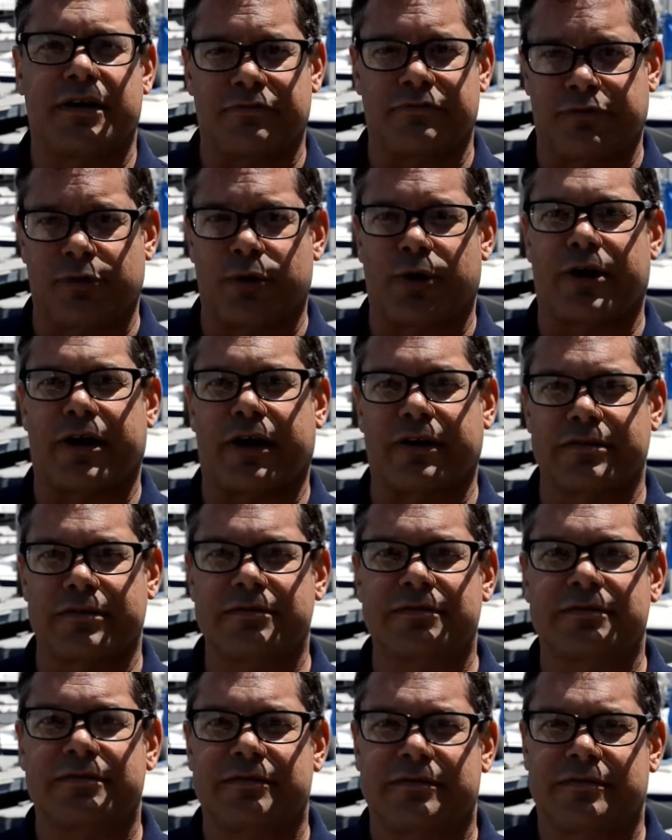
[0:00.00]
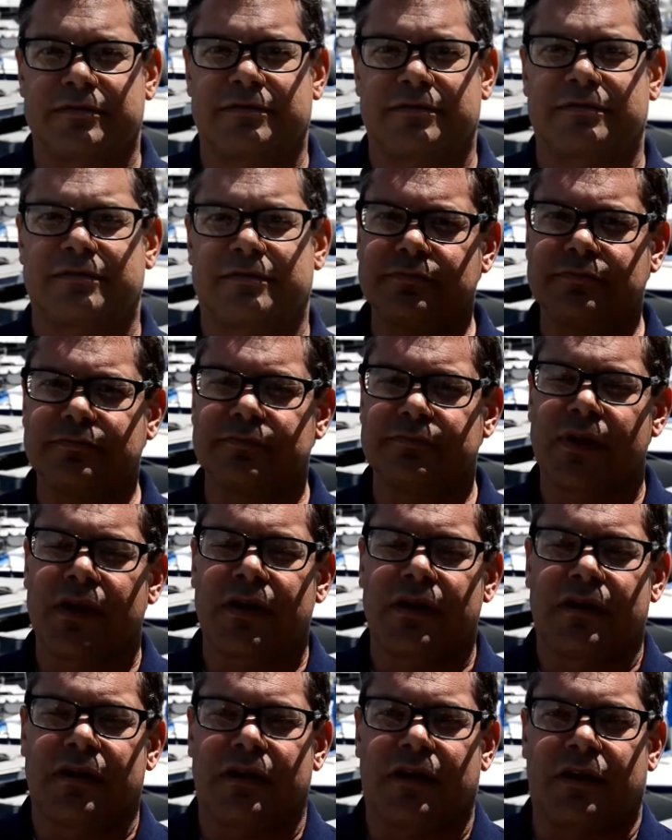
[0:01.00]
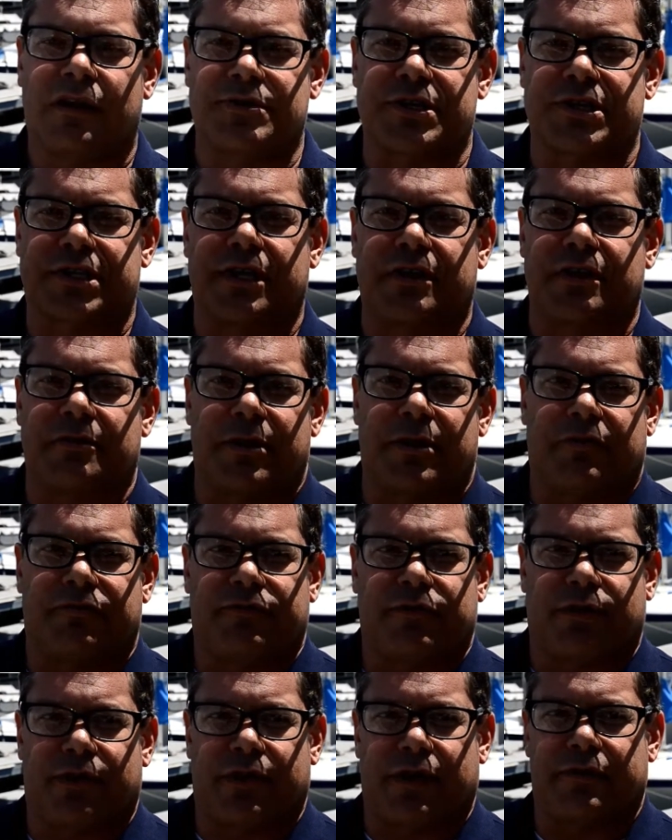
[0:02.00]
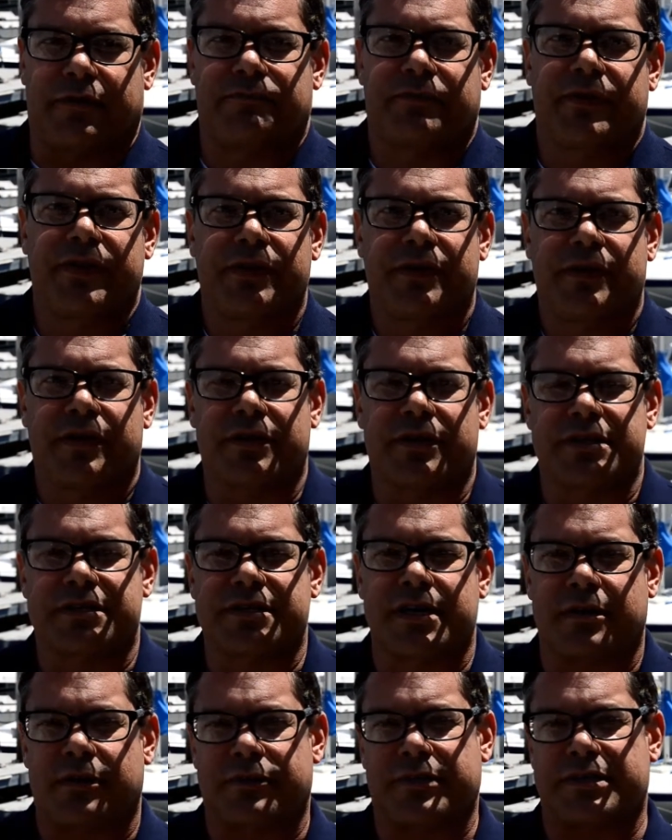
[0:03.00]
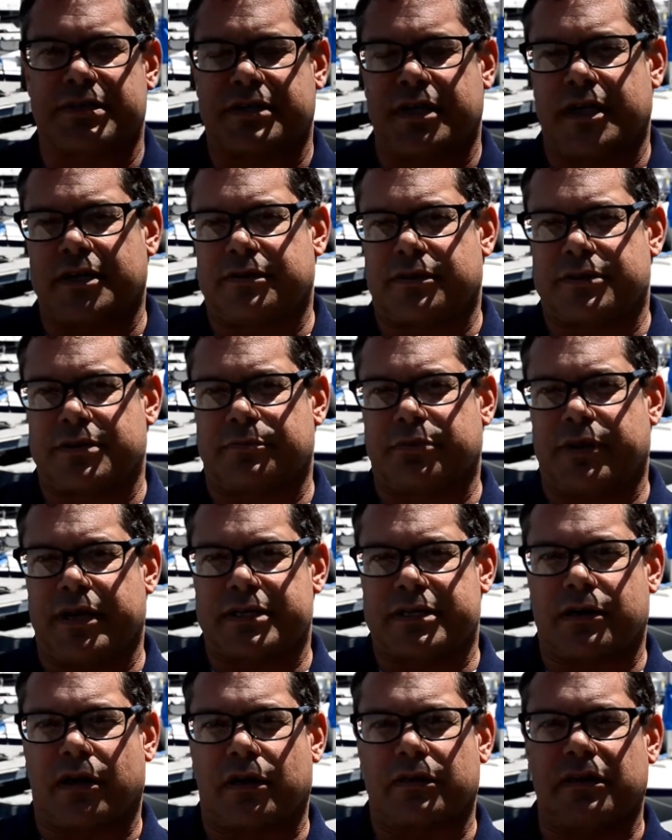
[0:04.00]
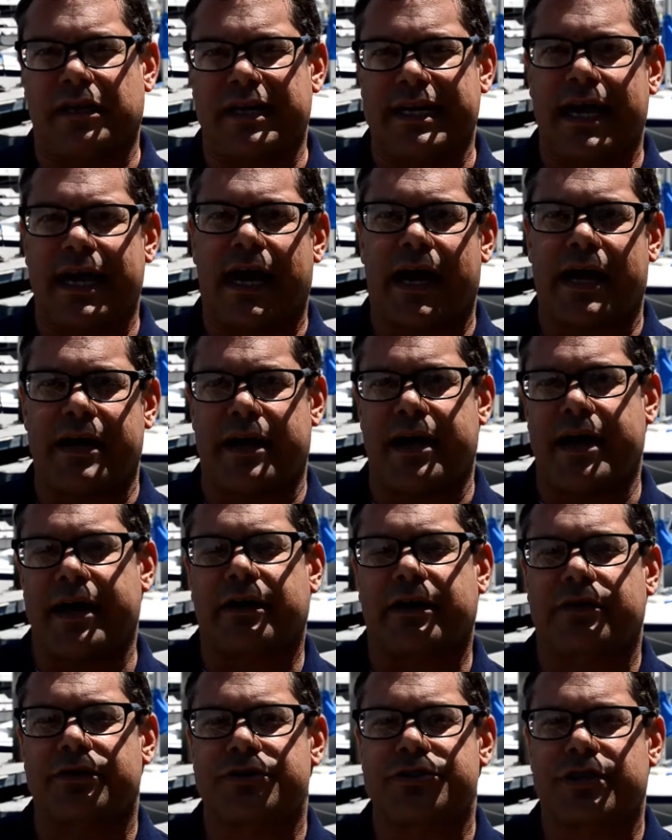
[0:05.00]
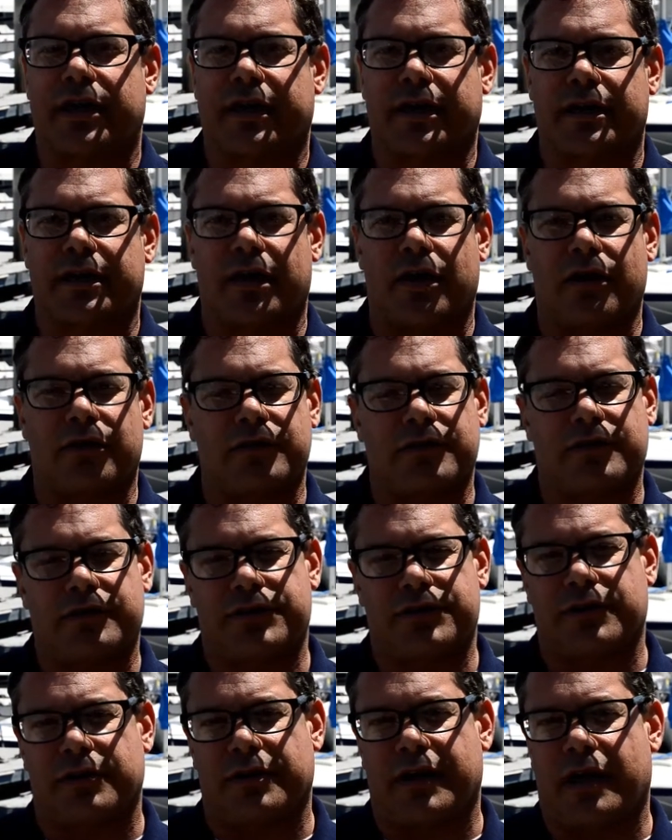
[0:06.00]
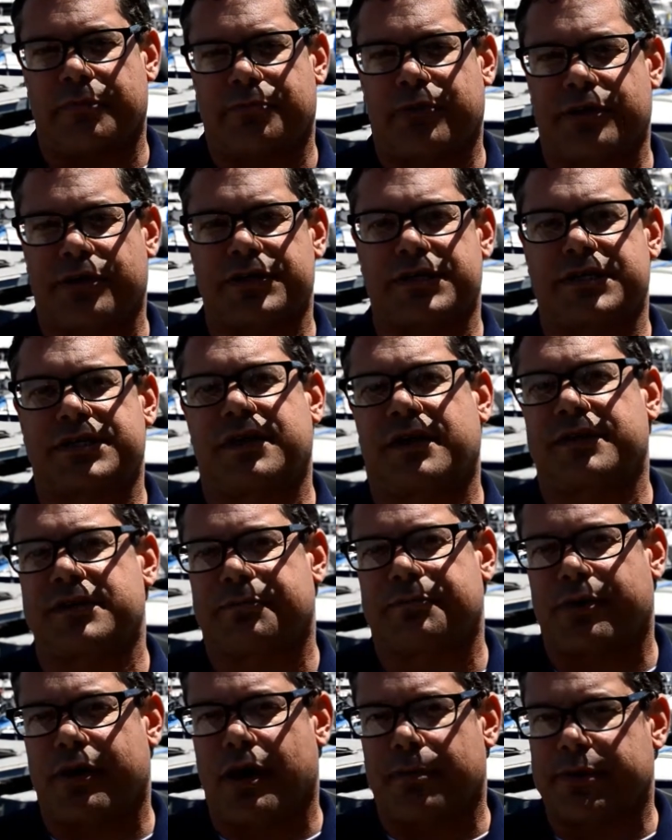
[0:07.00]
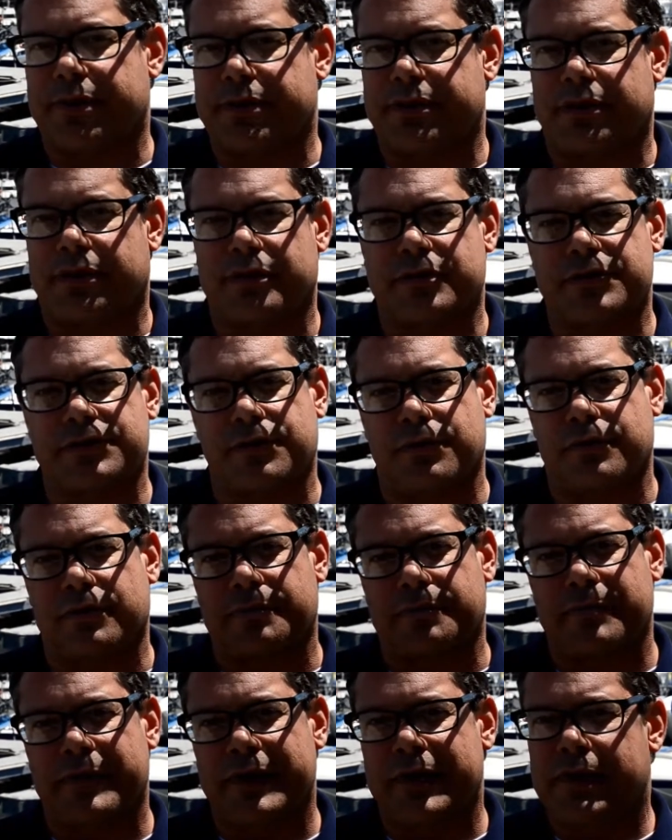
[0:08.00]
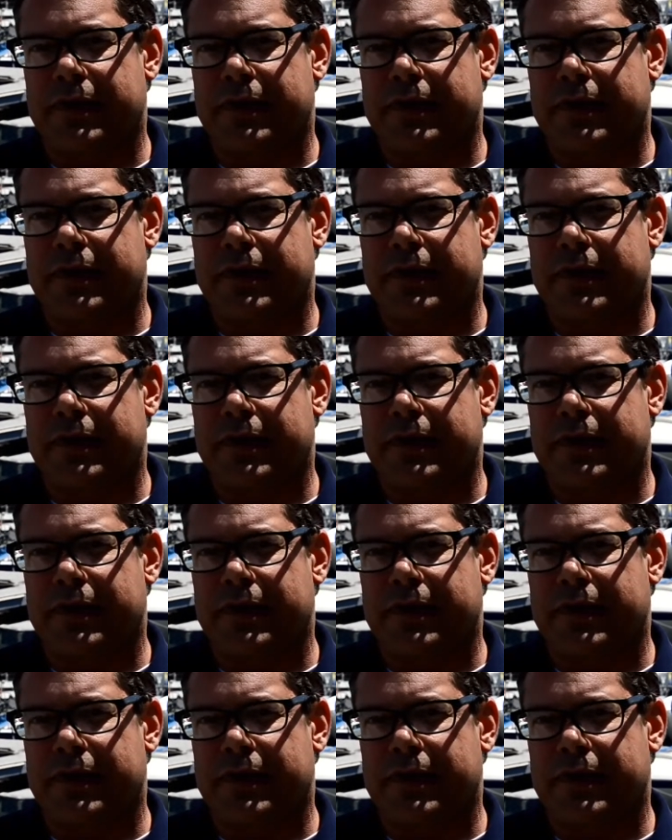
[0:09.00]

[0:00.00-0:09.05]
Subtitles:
Florida. I'm just kidding about Florida. In the center of the state, there's a place called Lehigh Acres. Check it out. Jill and I purchased tons of property there and sold them.